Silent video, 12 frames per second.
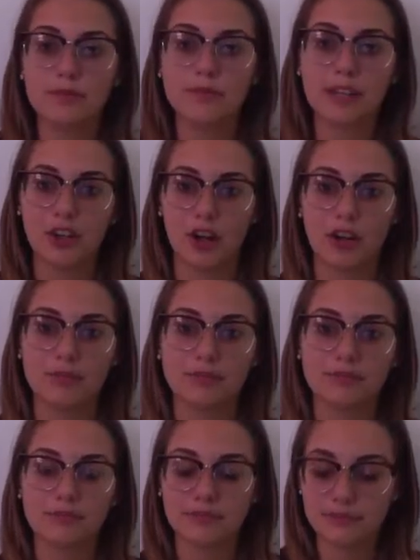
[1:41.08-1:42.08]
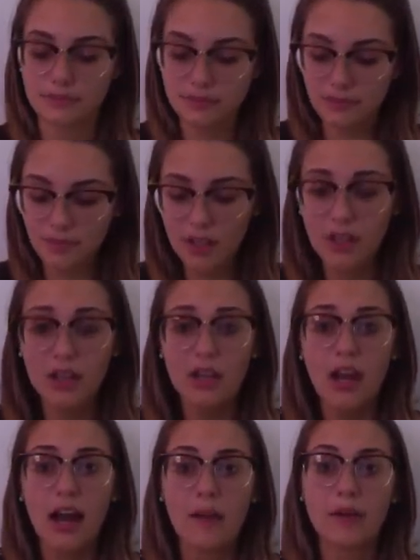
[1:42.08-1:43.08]
and a heart.
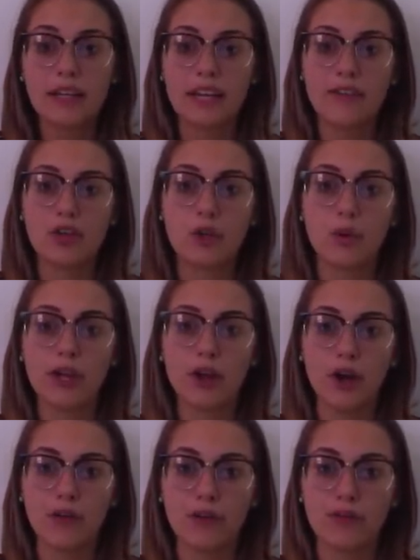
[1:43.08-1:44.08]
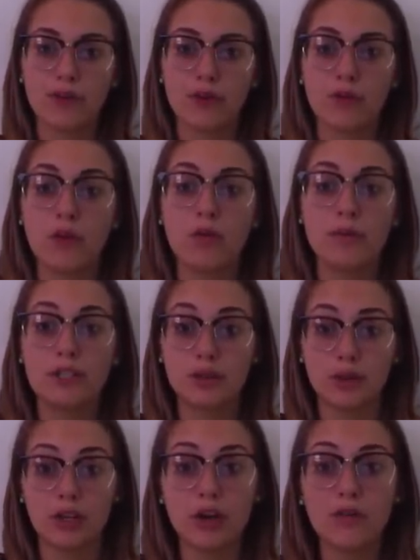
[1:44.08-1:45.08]
I'm going to give you a quick overview of what we'll be
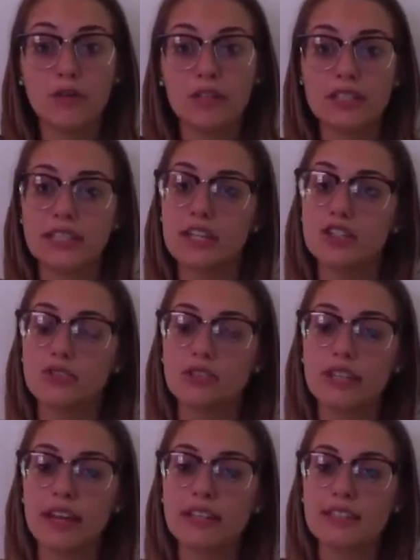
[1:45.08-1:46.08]
doing over these next 3 days,